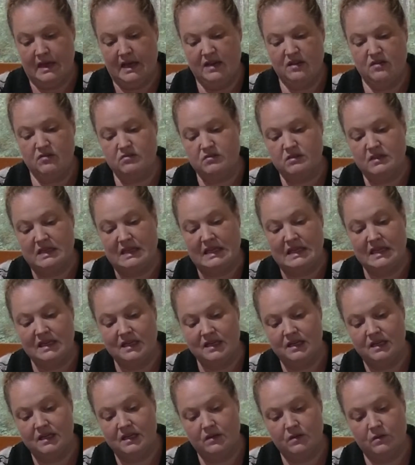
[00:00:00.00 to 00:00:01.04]
I don't
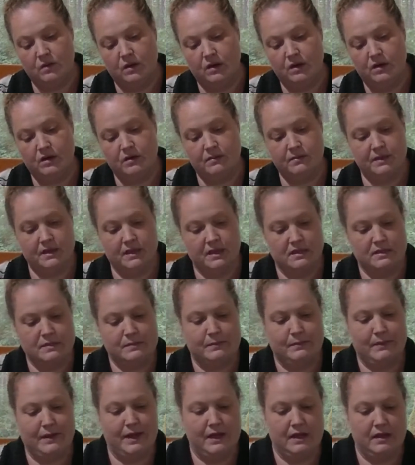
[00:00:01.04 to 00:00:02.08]
need any water because
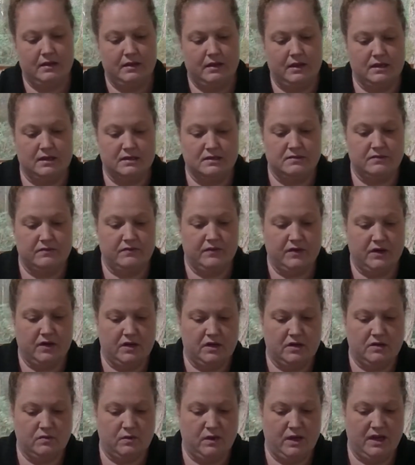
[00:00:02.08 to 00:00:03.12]
my clay is
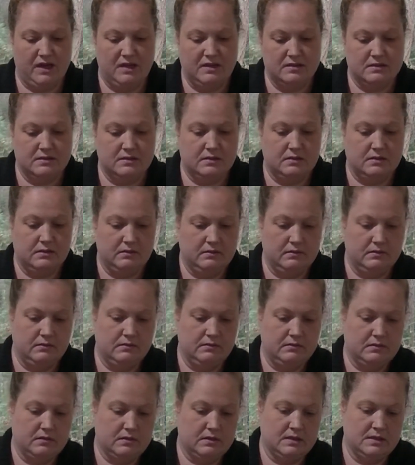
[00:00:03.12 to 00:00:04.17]
very wet still,
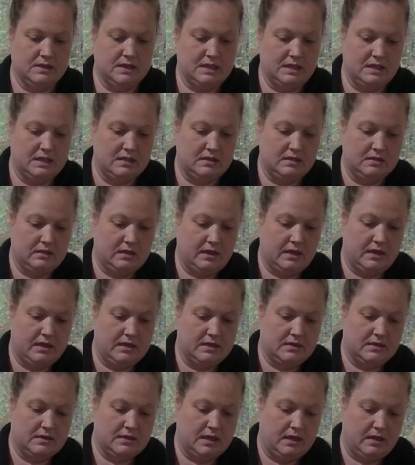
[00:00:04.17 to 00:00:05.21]
because I didn't let
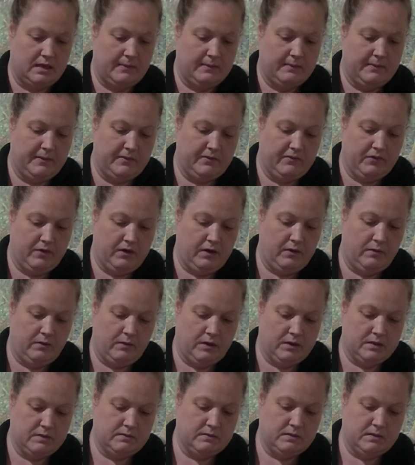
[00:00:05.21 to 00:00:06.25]
it set up before I
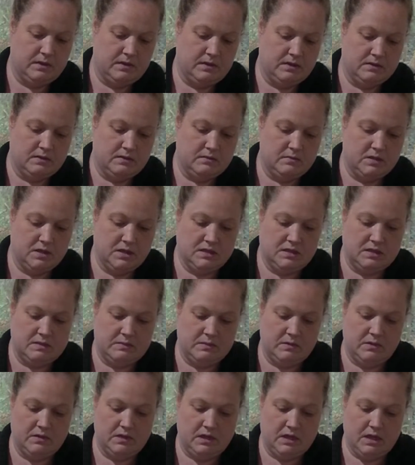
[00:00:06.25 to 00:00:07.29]
worked with it, so I'm just
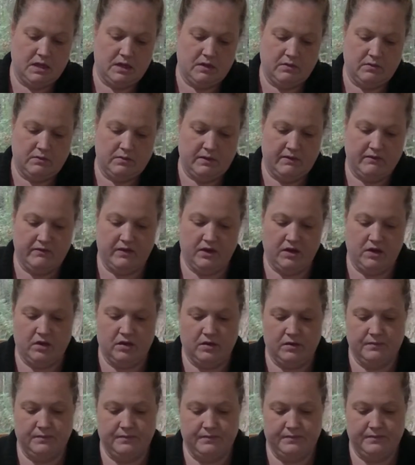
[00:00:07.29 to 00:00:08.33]
smoothing it out with my
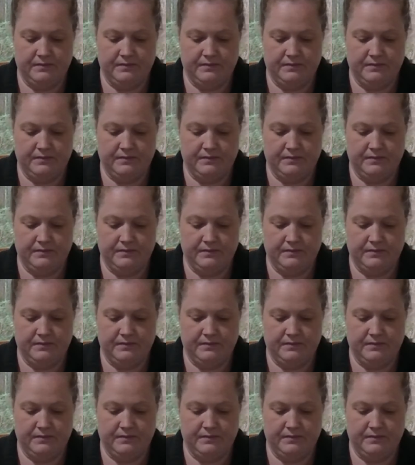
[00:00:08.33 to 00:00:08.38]
finger.